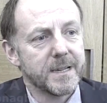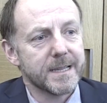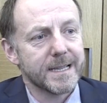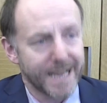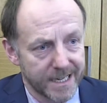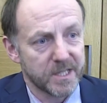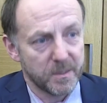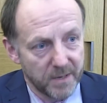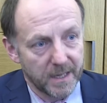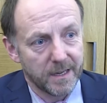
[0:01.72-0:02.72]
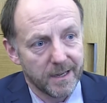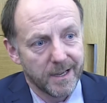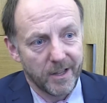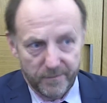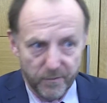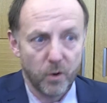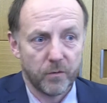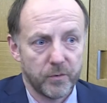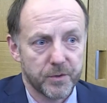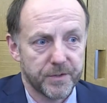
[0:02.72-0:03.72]
Business has to be at the
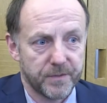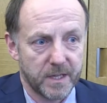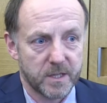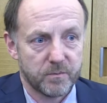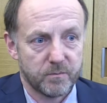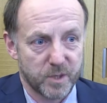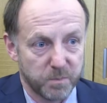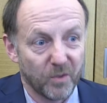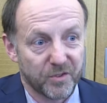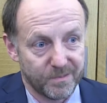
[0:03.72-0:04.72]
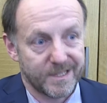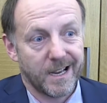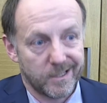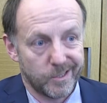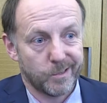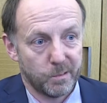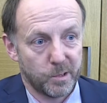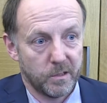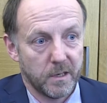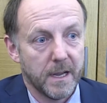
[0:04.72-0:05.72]
forefront of this responsible tax
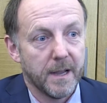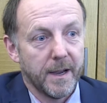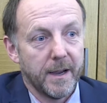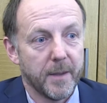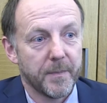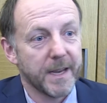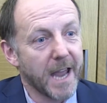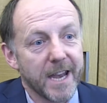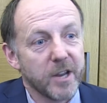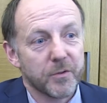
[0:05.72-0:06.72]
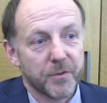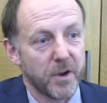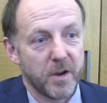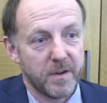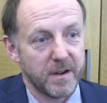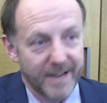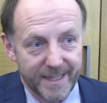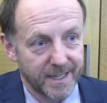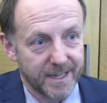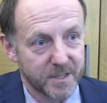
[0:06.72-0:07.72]
discussion. In any other area of
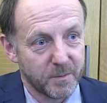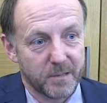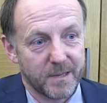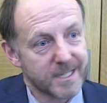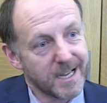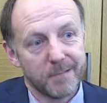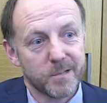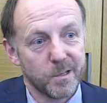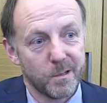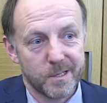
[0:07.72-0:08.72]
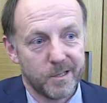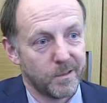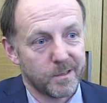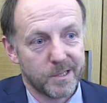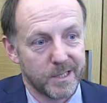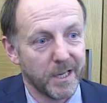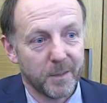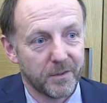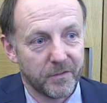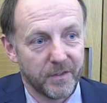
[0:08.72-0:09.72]
ethics, whether it's sound sourcing or
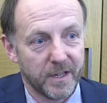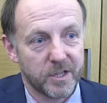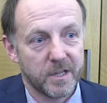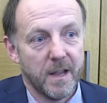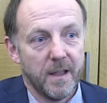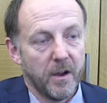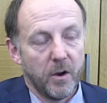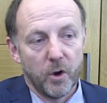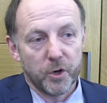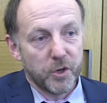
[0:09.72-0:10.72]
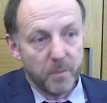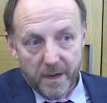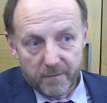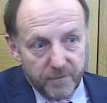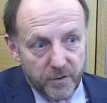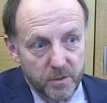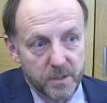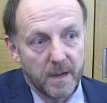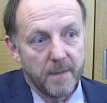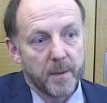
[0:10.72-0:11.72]
sustainable fish or humane
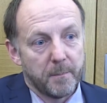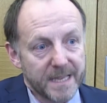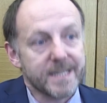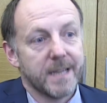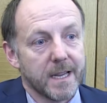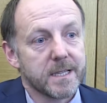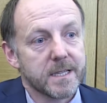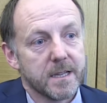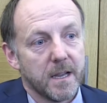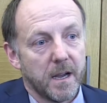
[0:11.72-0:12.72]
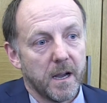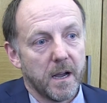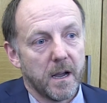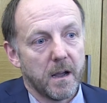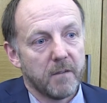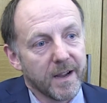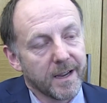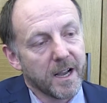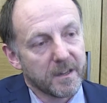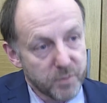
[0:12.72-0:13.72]
food, business, a
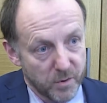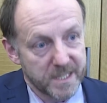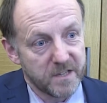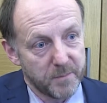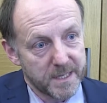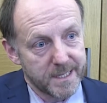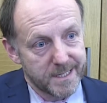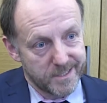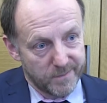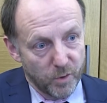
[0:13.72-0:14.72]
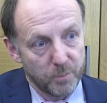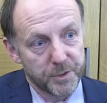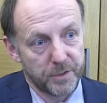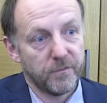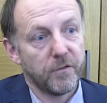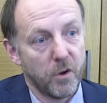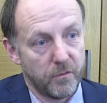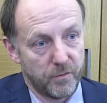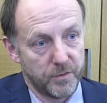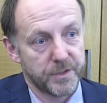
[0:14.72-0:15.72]
vanguard of progressive businesses have come to the
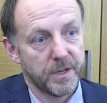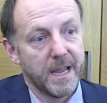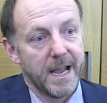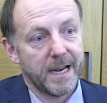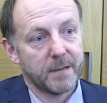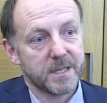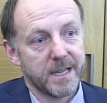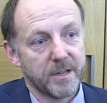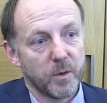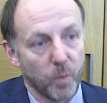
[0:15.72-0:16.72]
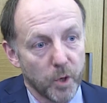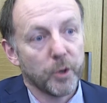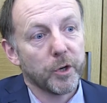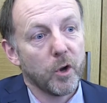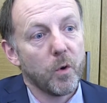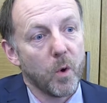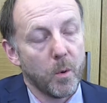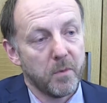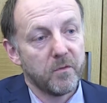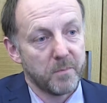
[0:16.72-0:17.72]
forefront and have said, we're going to go
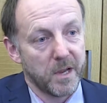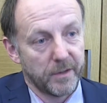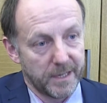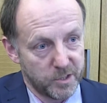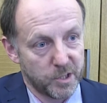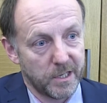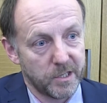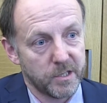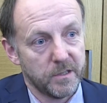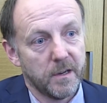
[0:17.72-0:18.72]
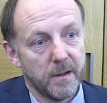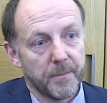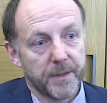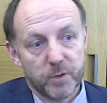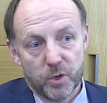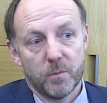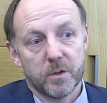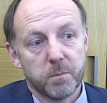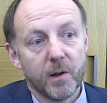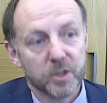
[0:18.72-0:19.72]
above and beyond legislation. They've shown
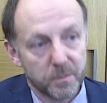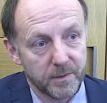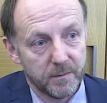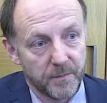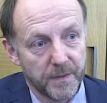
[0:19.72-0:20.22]
what's possible.